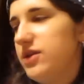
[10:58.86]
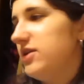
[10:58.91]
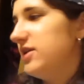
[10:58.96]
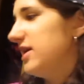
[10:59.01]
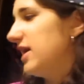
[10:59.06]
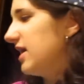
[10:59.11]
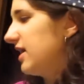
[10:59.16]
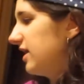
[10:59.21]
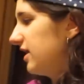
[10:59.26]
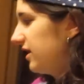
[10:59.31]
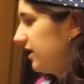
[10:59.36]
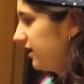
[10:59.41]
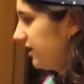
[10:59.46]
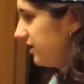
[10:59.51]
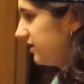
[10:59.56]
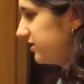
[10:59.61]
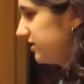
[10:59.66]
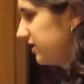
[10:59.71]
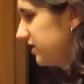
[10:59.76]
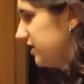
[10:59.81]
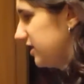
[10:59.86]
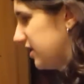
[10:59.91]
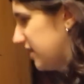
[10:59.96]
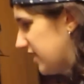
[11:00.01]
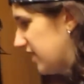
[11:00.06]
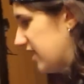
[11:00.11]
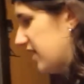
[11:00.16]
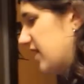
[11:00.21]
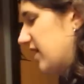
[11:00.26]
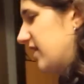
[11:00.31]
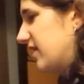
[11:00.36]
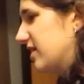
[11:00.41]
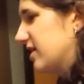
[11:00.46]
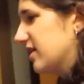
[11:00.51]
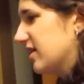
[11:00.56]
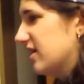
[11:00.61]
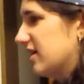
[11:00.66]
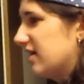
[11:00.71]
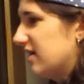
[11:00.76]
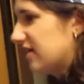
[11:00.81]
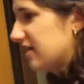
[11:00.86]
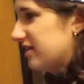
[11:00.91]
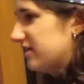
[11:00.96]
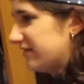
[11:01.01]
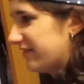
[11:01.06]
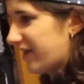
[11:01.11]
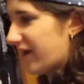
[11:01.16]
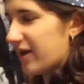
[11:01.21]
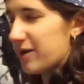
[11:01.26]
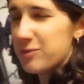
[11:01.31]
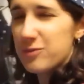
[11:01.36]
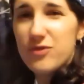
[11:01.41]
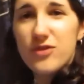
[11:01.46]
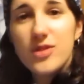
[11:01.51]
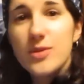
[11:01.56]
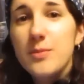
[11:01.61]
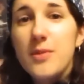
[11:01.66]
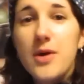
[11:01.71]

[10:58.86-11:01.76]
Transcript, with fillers: thirty at night and time for the